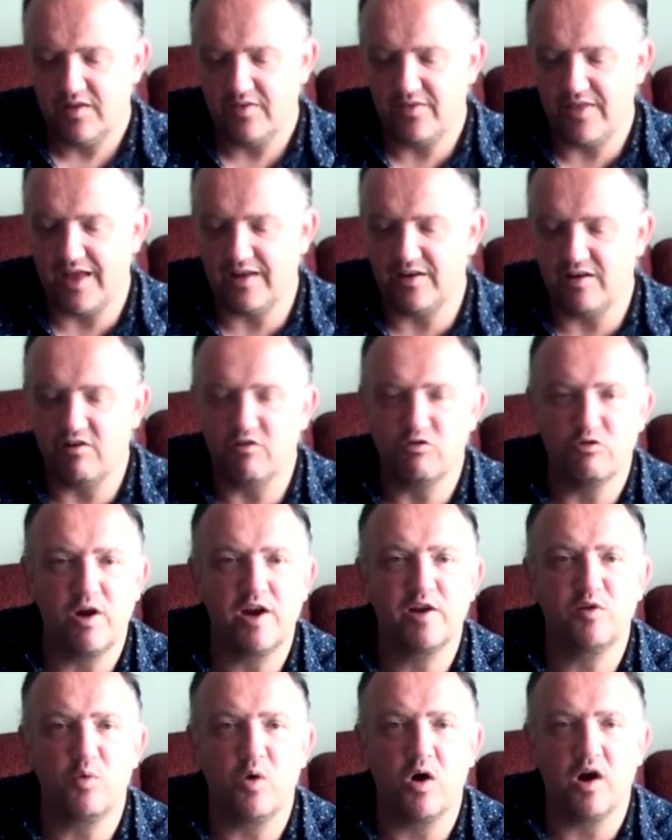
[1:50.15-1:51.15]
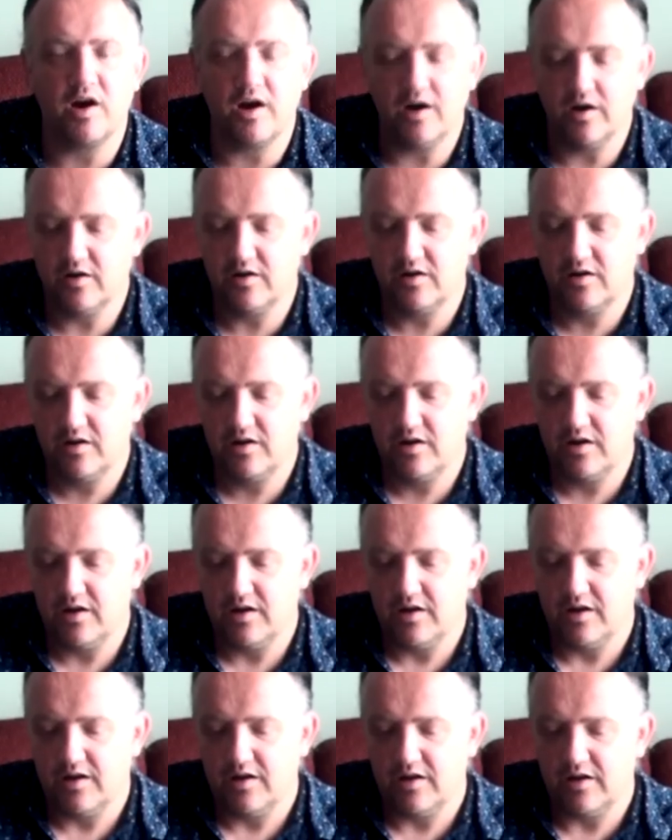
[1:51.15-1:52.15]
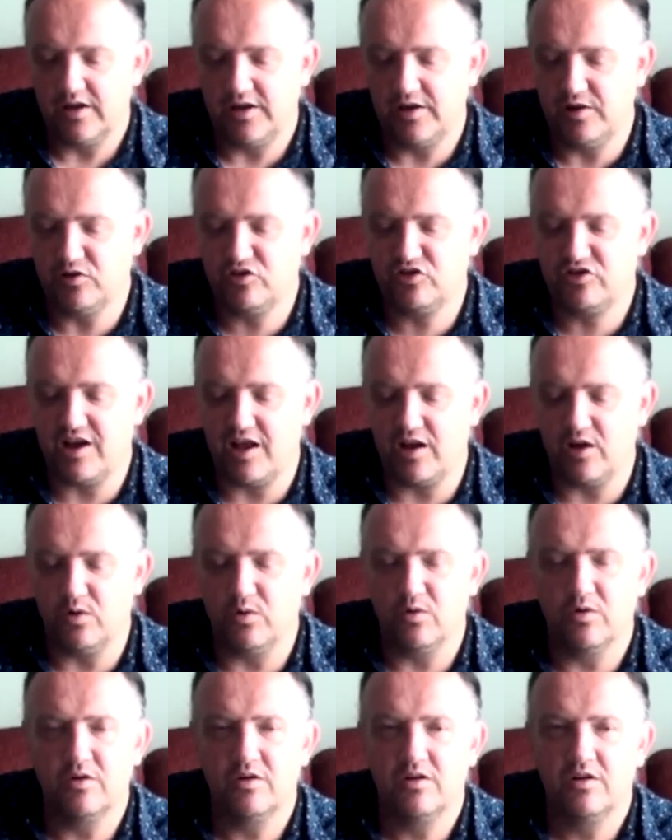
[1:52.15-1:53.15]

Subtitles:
then Renoir, Uccello,